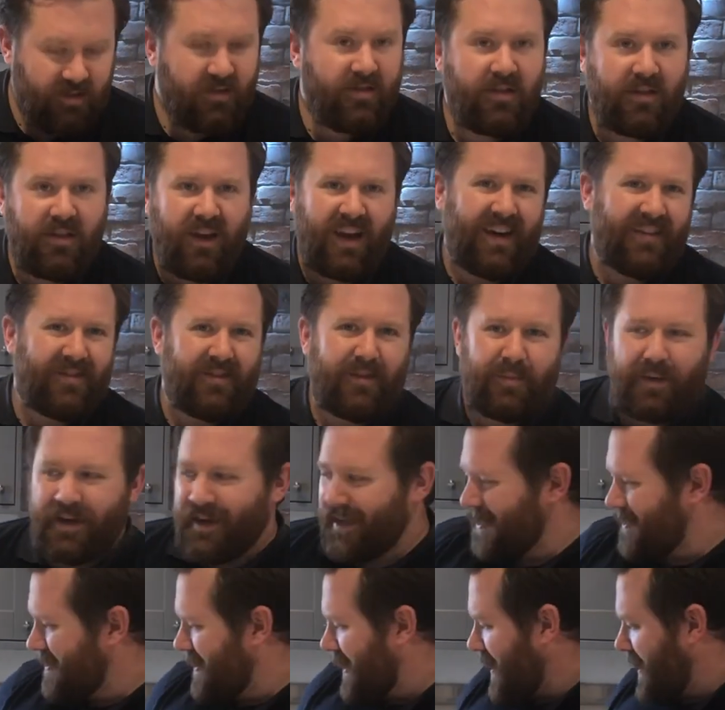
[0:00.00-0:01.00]
Don't have to be
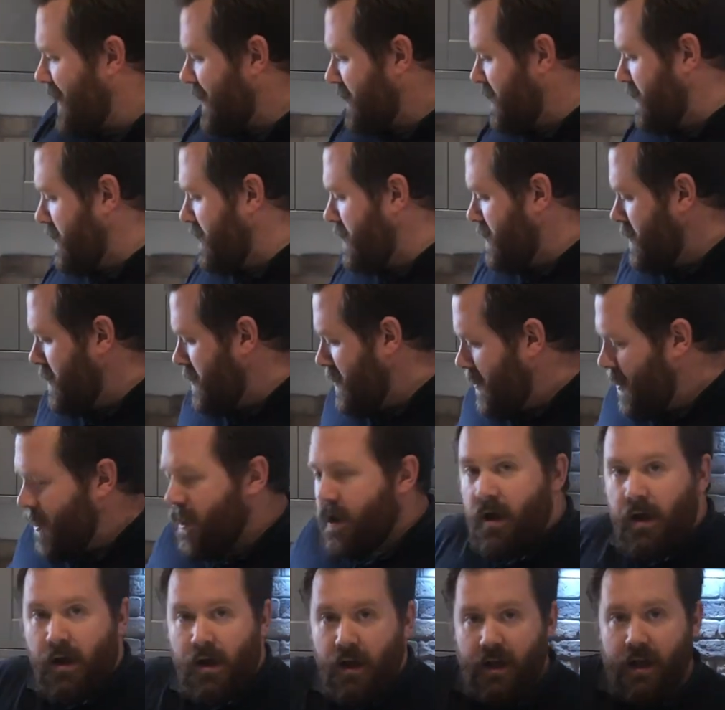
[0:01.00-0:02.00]
exact.
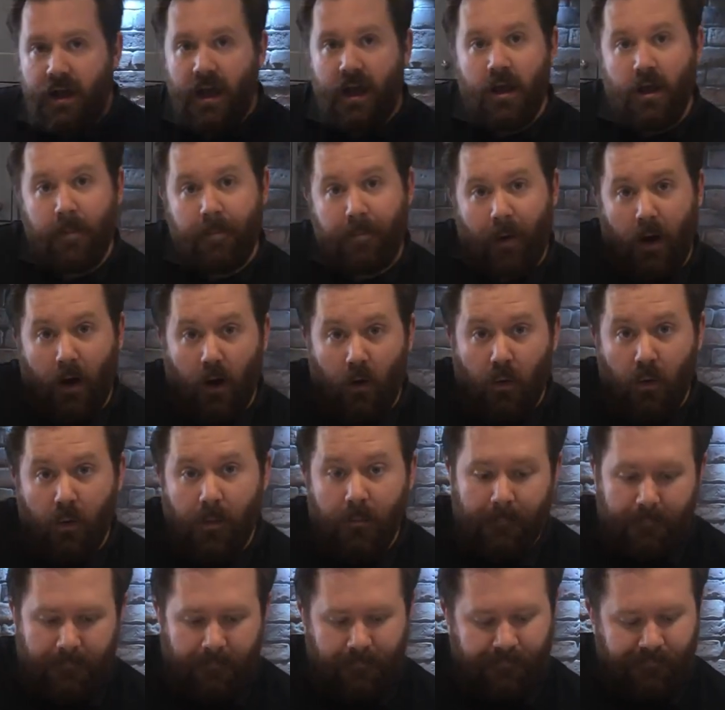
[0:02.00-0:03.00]
Get your bowl.
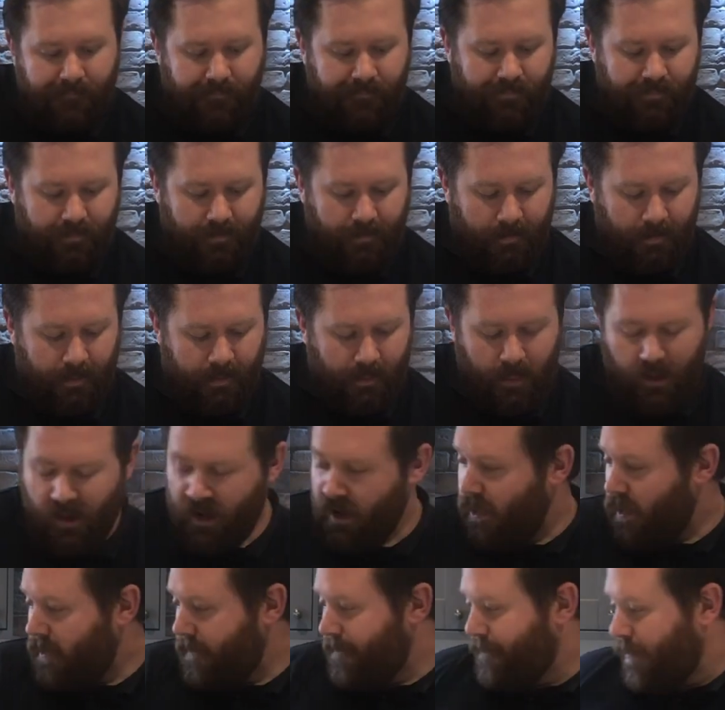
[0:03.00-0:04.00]

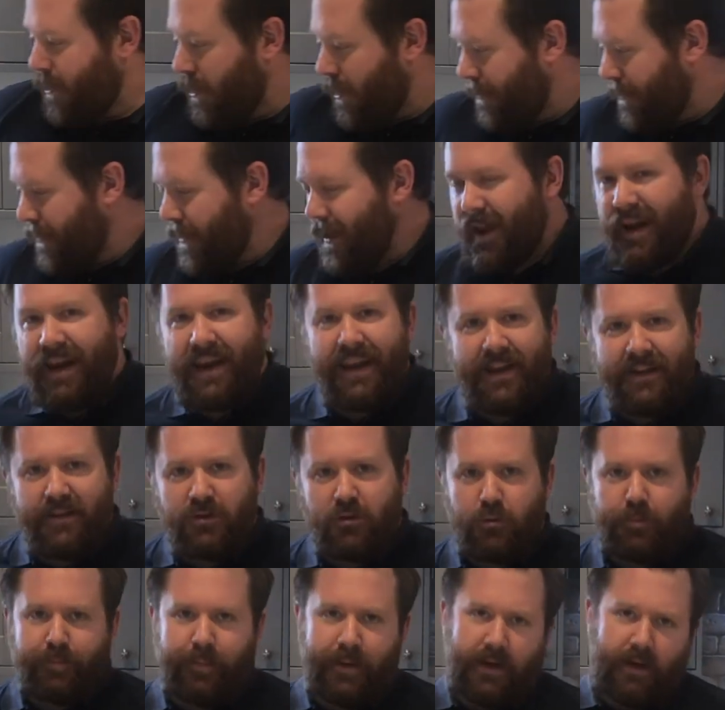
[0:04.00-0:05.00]
Pop a little
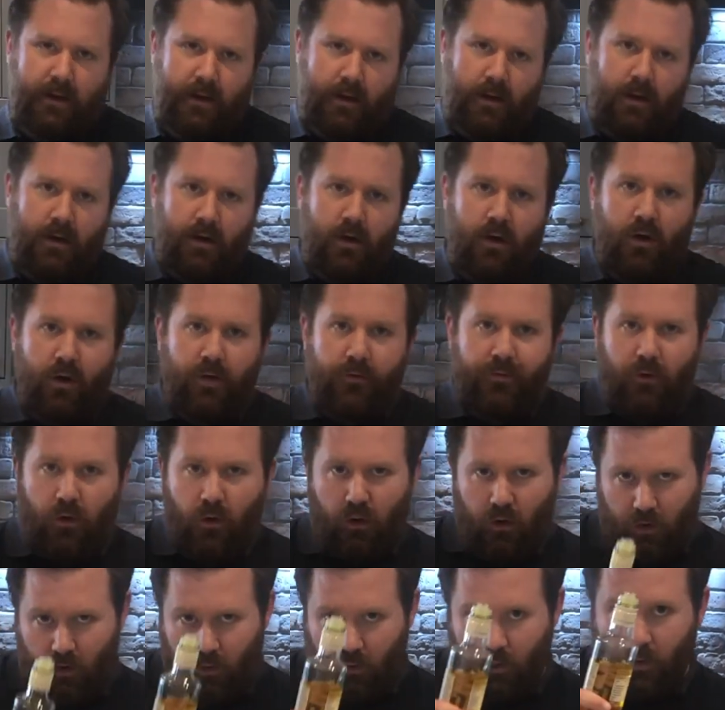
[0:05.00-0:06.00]
bit of
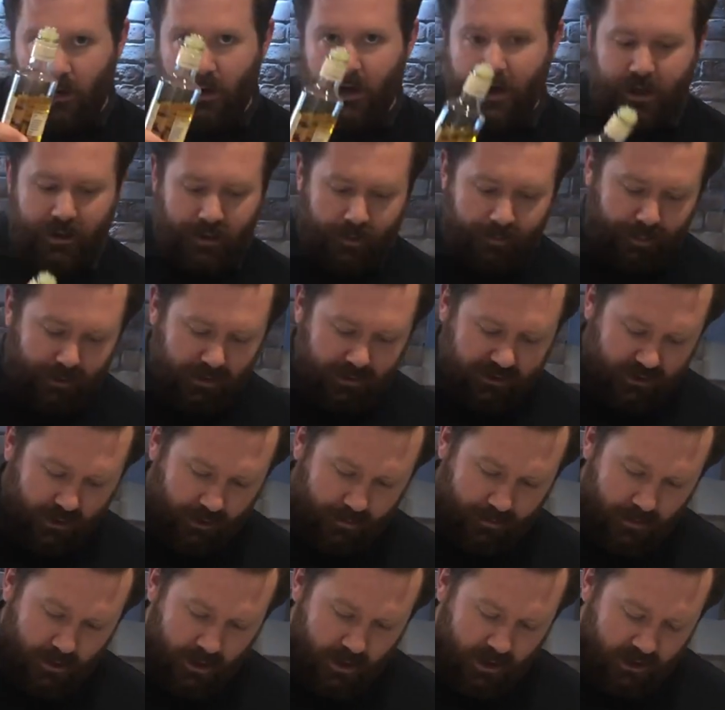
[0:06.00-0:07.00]
oil in the bottom
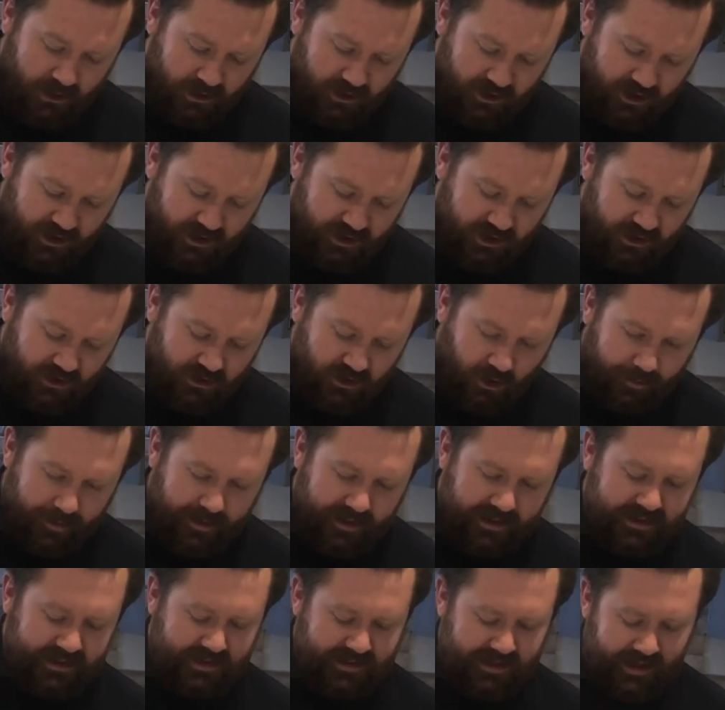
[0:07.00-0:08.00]
just to stop it
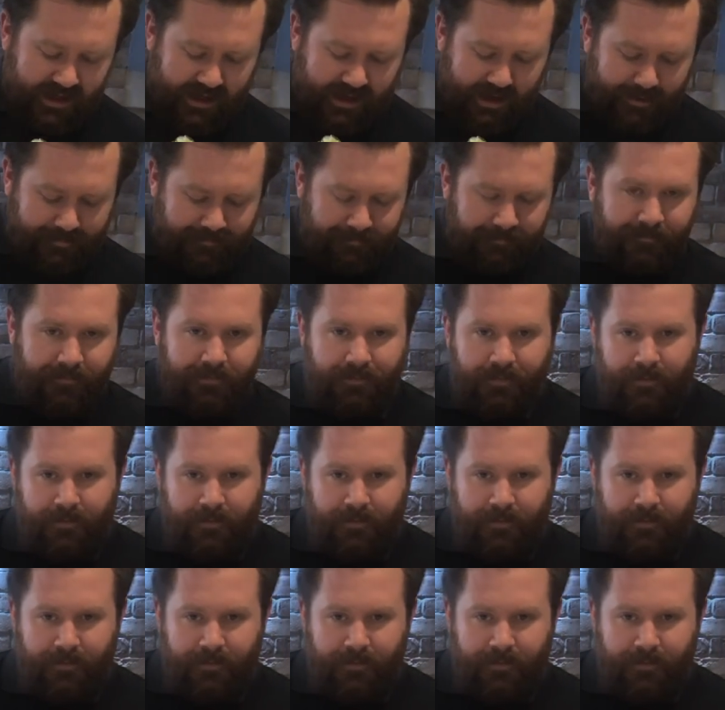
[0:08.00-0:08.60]
sticking.